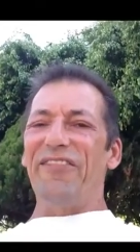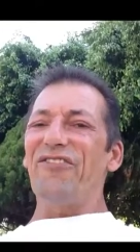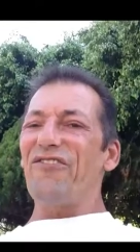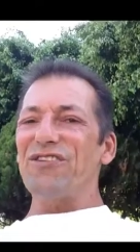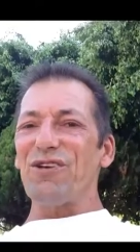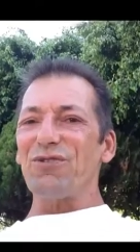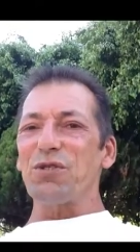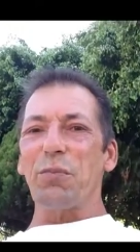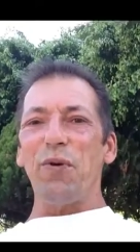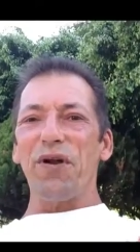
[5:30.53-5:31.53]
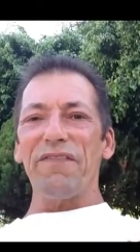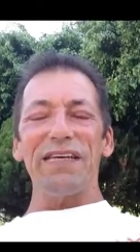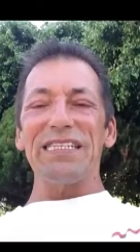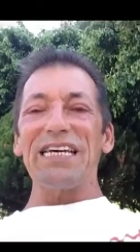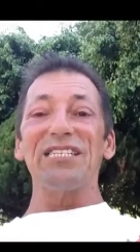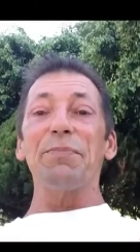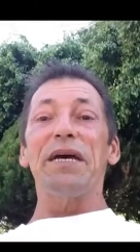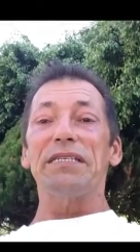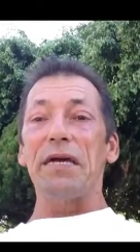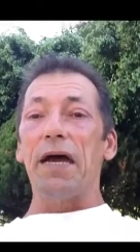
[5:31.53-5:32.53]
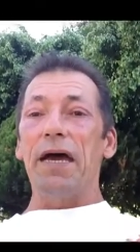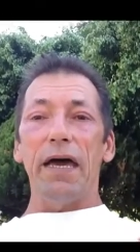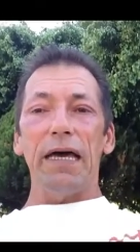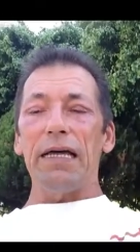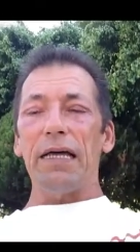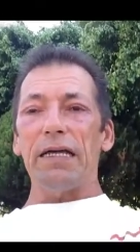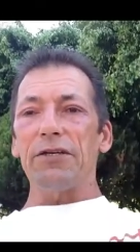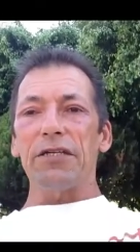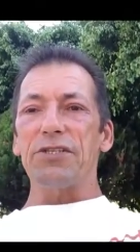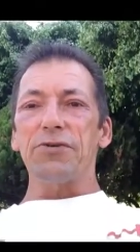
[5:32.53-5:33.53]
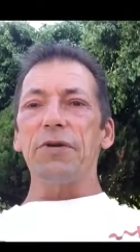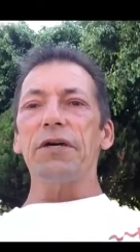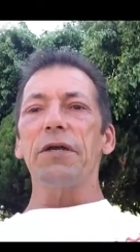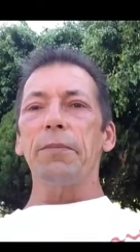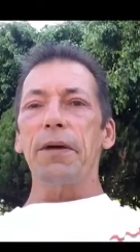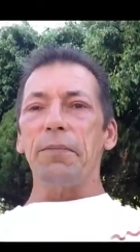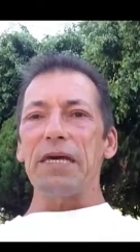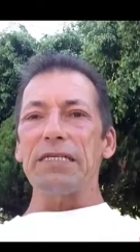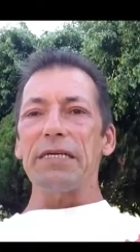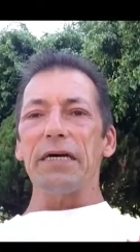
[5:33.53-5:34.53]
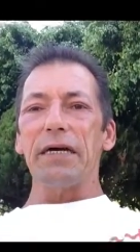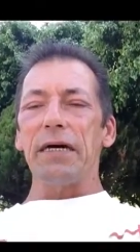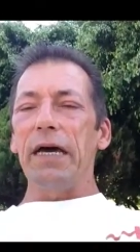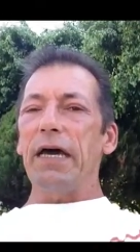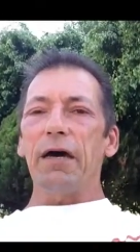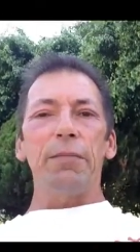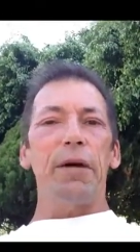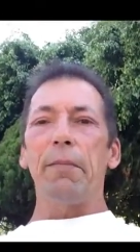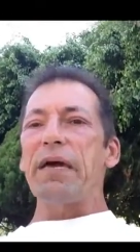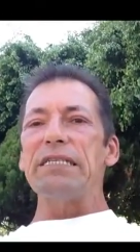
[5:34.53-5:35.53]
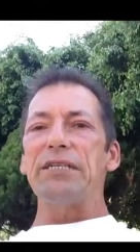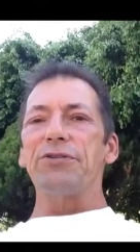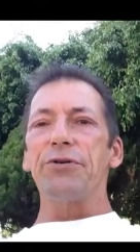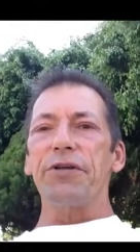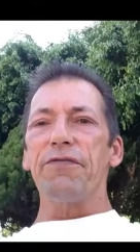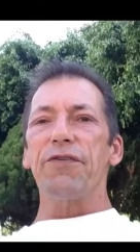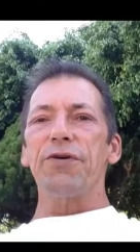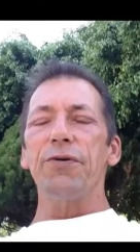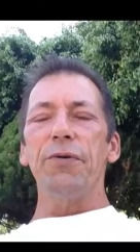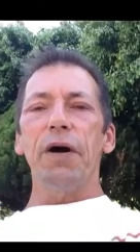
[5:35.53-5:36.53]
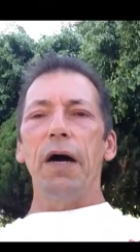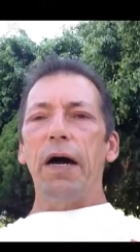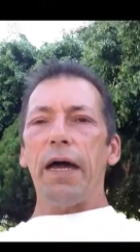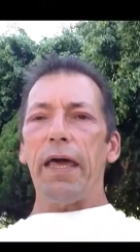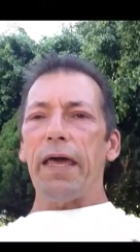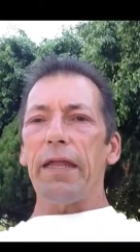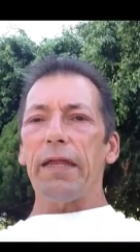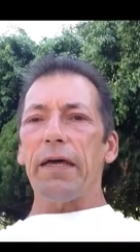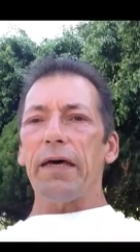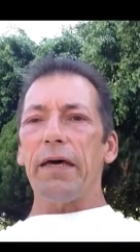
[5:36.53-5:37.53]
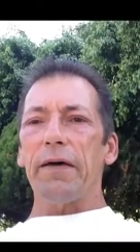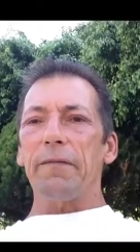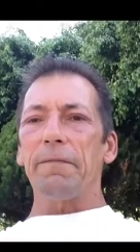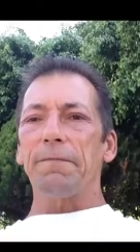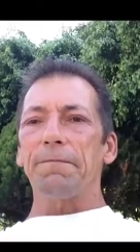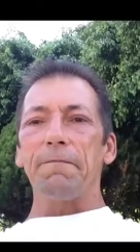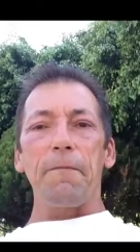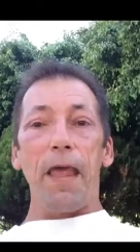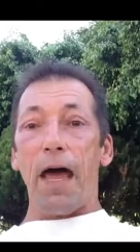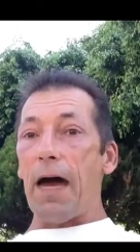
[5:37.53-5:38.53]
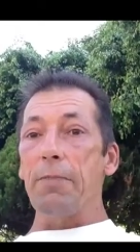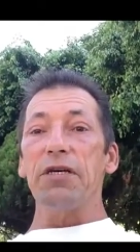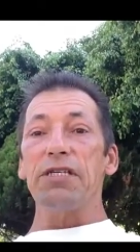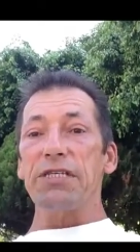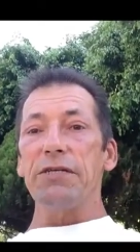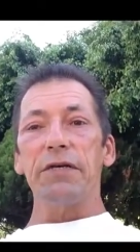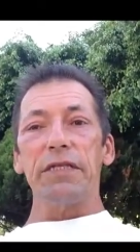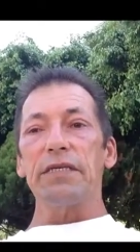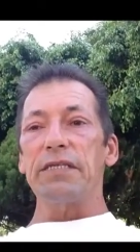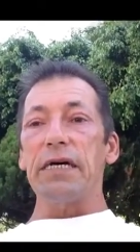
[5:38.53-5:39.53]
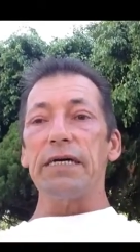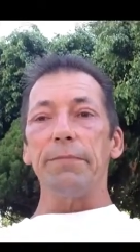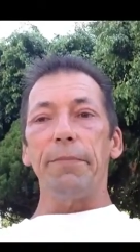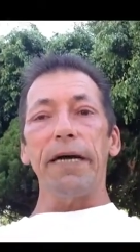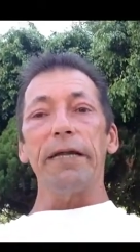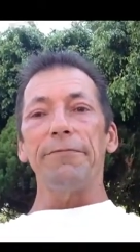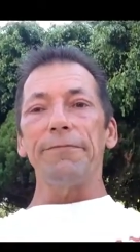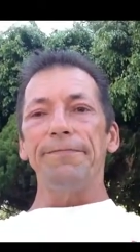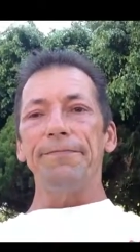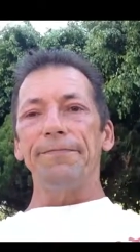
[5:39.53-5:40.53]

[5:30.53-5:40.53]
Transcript: they're so supportive. It's, it's amazing. Uh, it's truly going to be amazing. Uh, it'll be an amazing journey for you, and uh, I'm going to see you on the other side. Bye now.